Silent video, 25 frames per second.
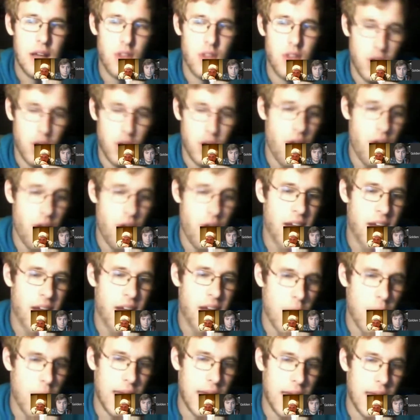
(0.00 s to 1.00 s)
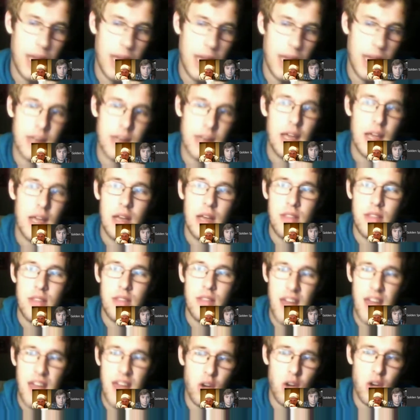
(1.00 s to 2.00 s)
the correct way. And
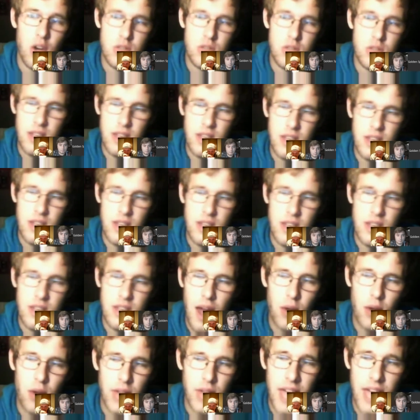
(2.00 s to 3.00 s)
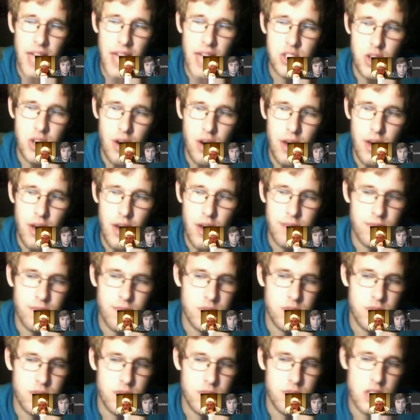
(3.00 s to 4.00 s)
then he goes out last year and
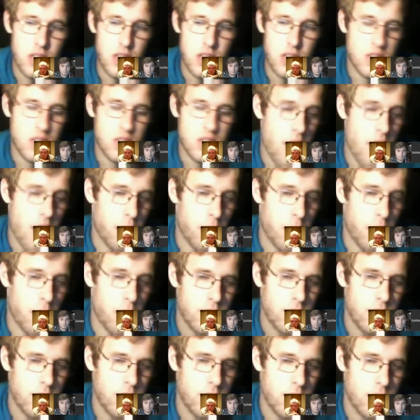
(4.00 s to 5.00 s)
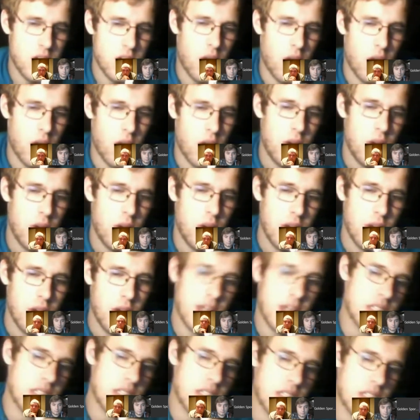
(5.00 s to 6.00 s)
does terrible. So
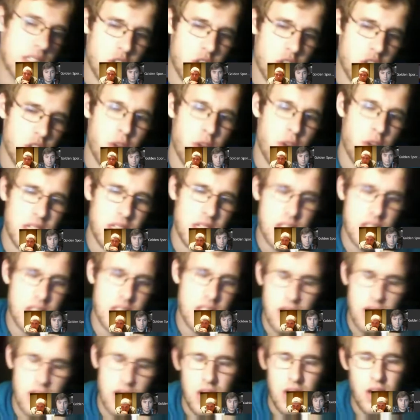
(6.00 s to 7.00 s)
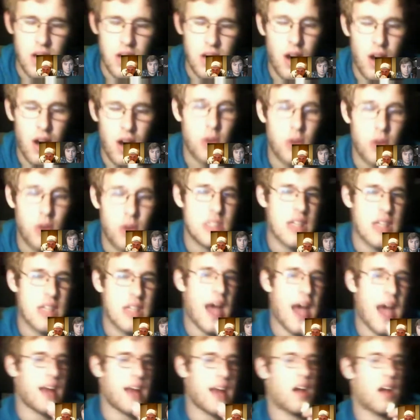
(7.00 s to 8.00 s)
gets injured, but he's
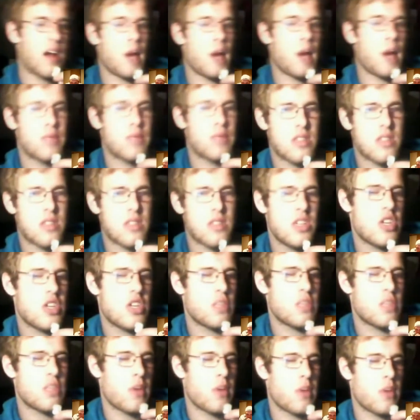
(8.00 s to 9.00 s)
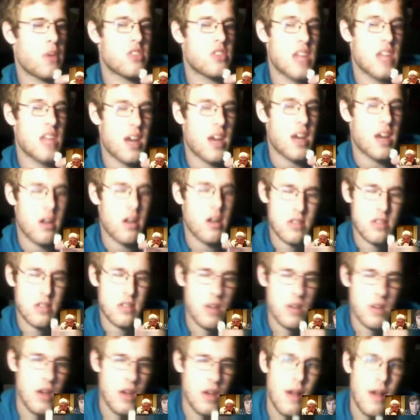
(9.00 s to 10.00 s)
not up to CJ Spiller's standards.
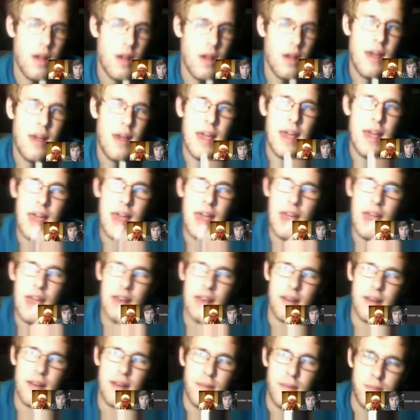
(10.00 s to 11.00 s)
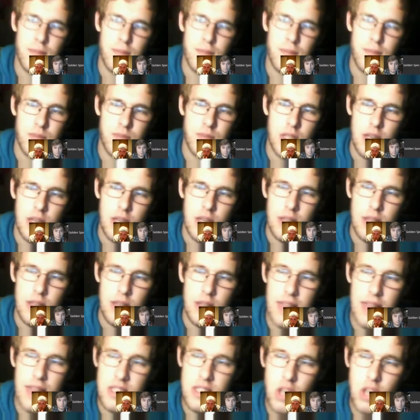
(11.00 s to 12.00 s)
And
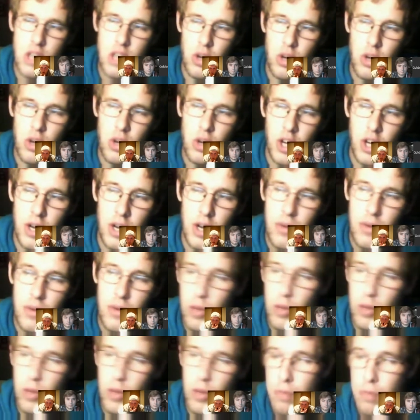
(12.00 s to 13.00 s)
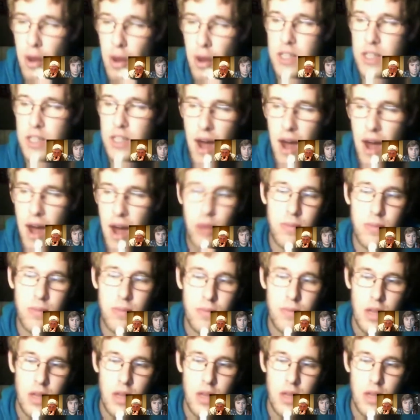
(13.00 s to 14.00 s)
that's no good. With Bryce Brown,
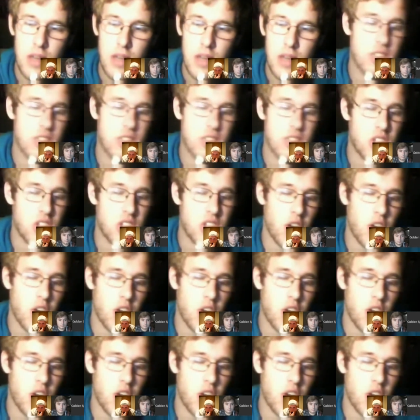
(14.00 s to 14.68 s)
that's a security